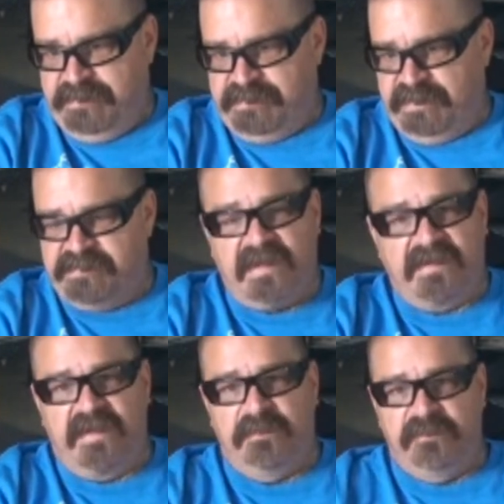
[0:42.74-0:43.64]
So I shot
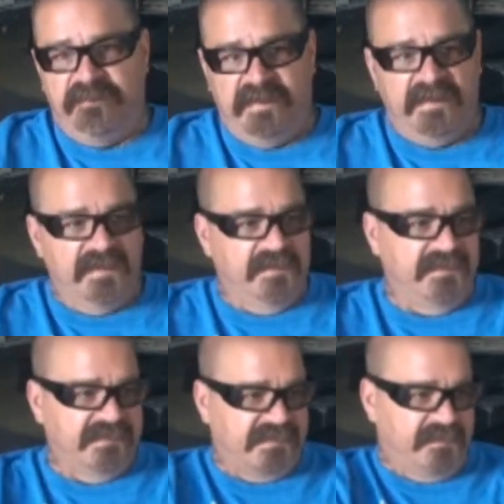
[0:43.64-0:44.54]
a couple
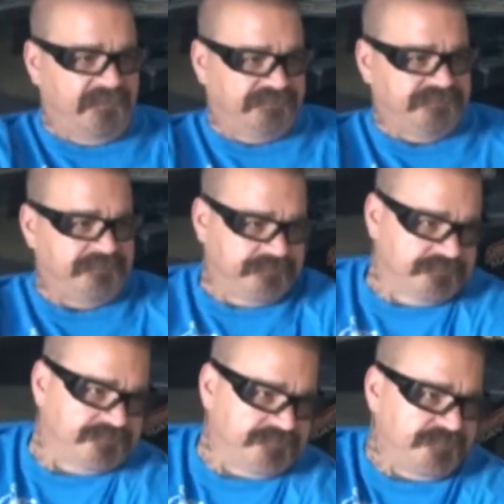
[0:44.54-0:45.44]
videos.
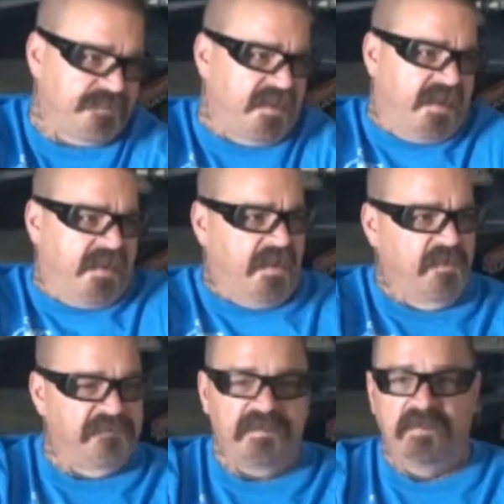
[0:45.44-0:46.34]

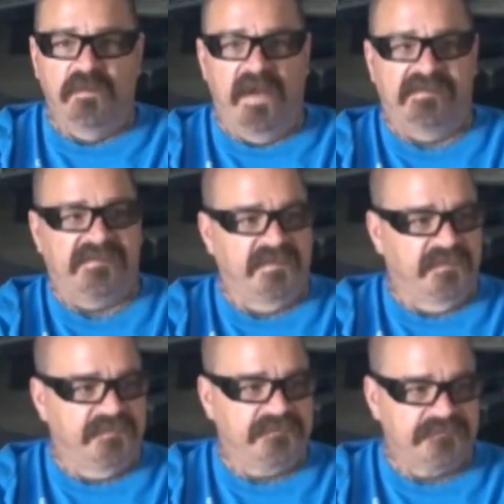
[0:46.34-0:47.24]
Hopefully you watched
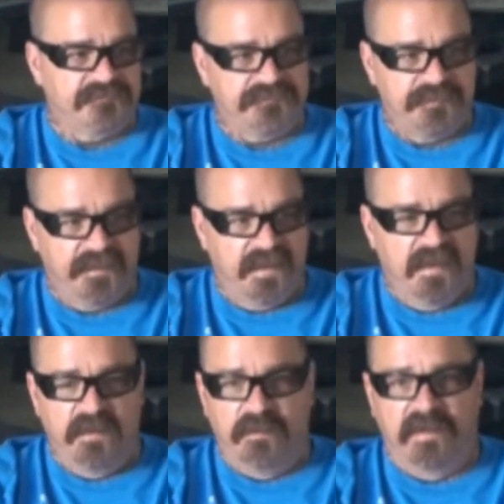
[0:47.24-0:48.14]
them.
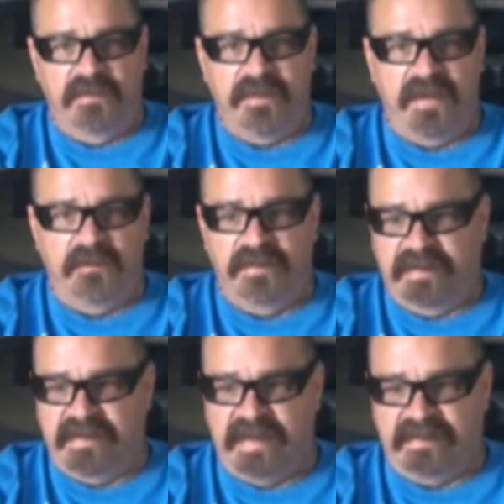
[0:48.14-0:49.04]
One about
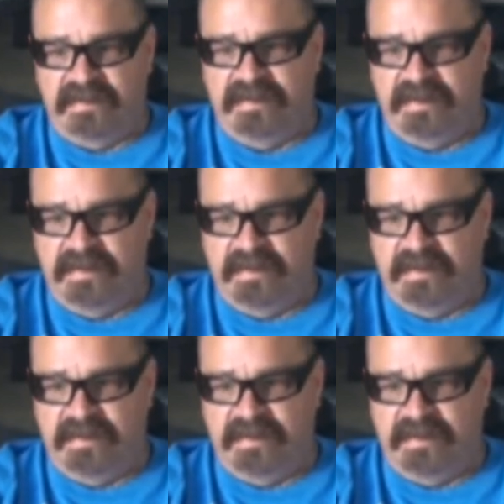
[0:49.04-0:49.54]
what Konnected